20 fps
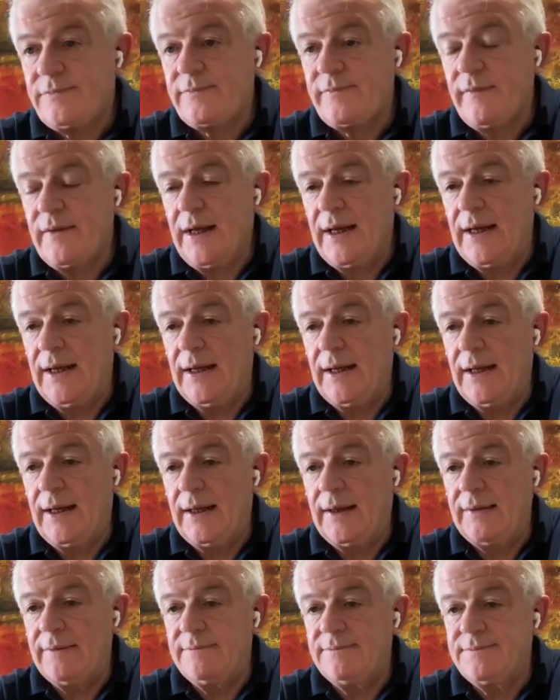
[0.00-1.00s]

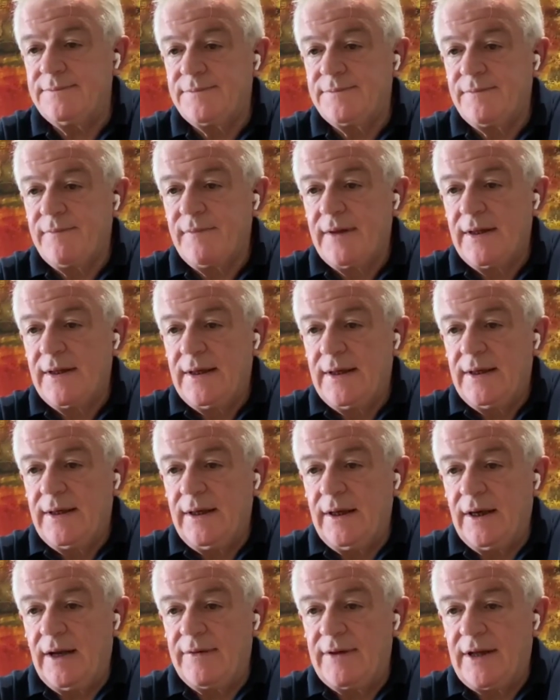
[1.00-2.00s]
um,
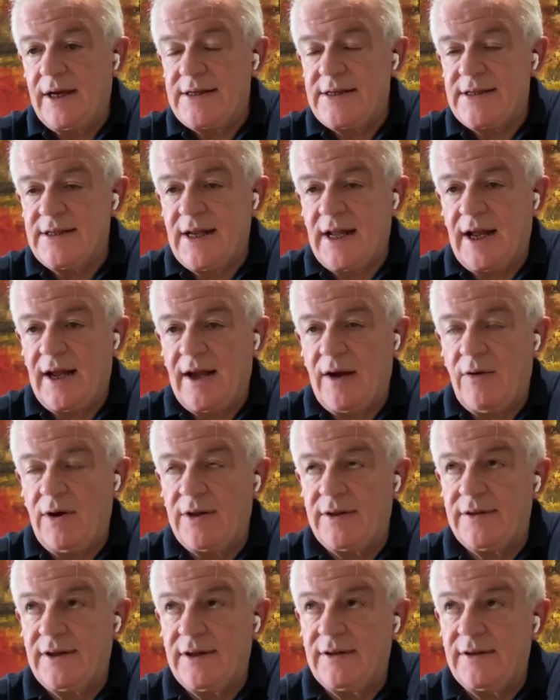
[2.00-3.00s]
that's now, I
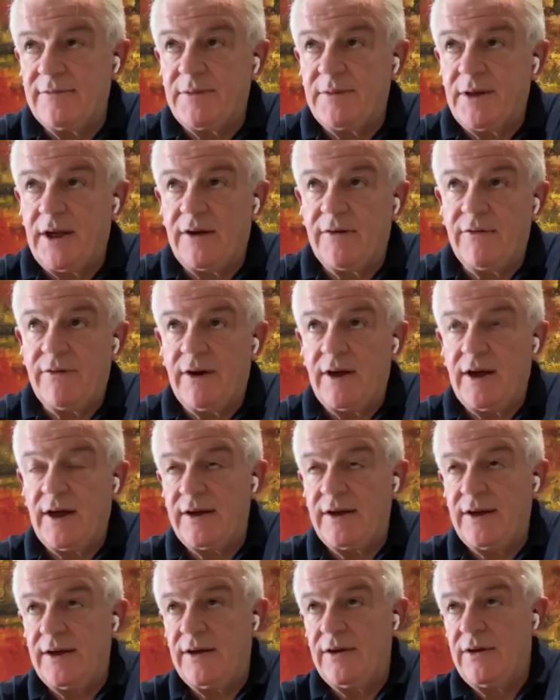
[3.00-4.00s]
think, being run.
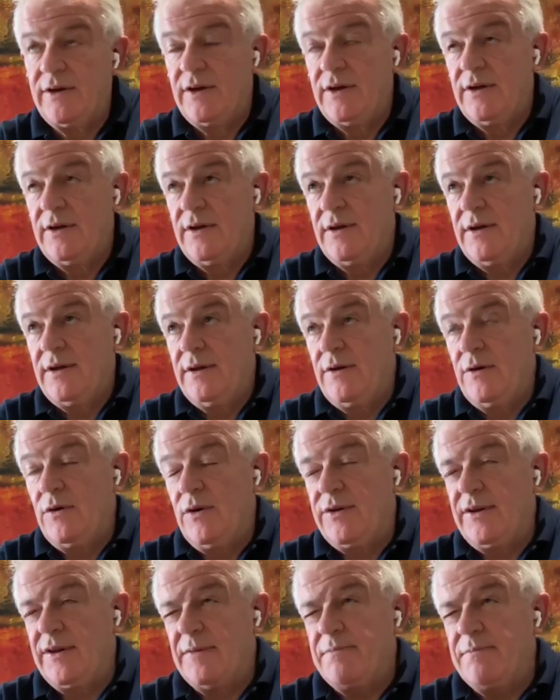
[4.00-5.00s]
I think
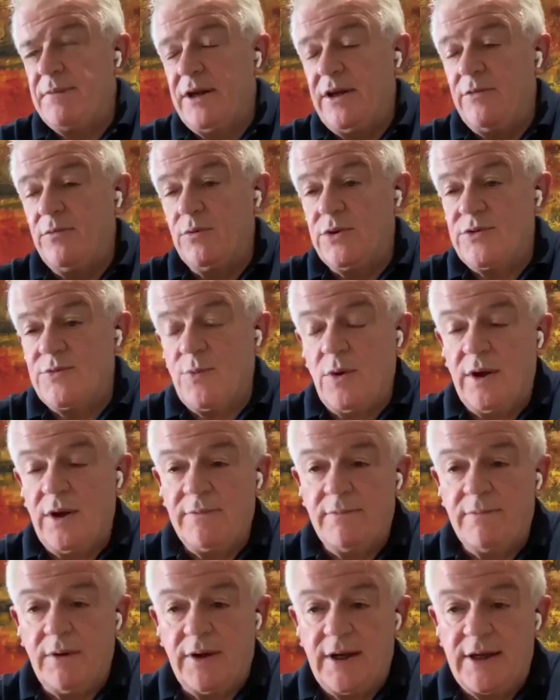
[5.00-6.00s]
the bid was won
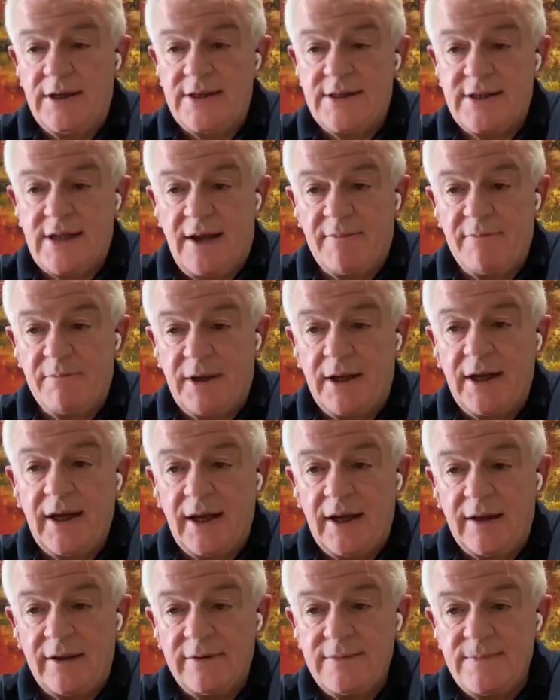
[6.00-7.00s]
by San
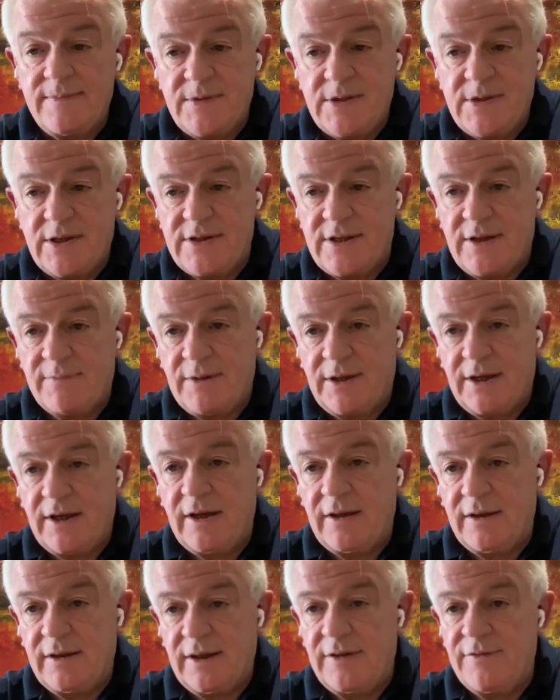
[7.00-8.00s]
Miguel, so San Miguel
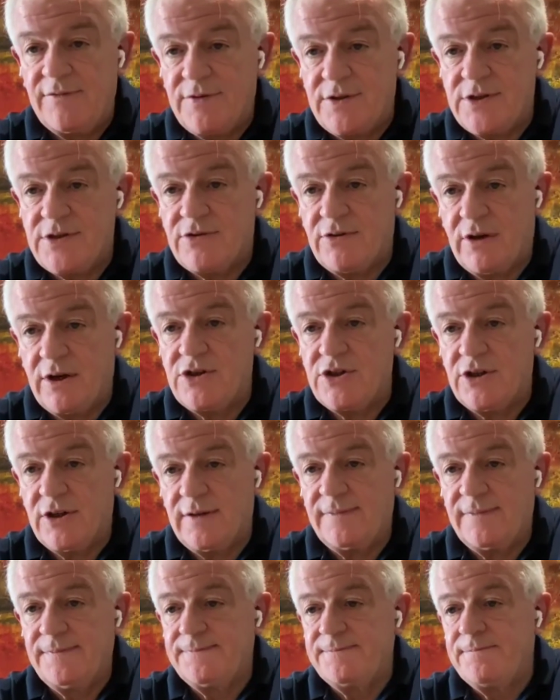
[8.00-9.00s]
Infrastructure,
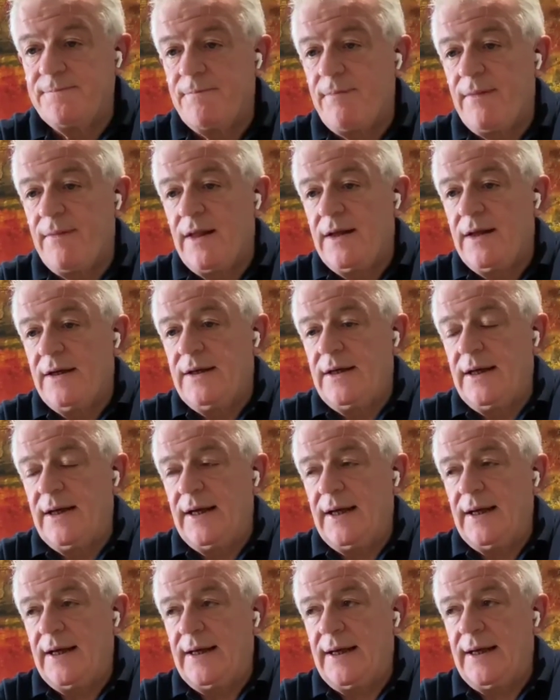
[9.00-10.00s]

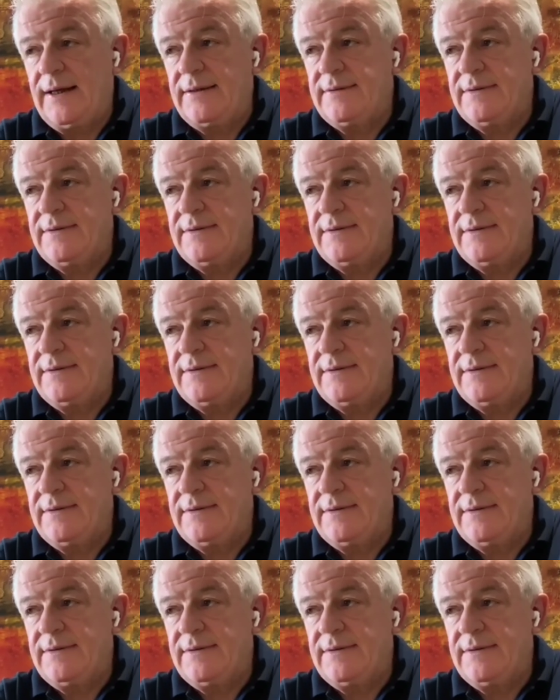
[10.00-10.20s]
and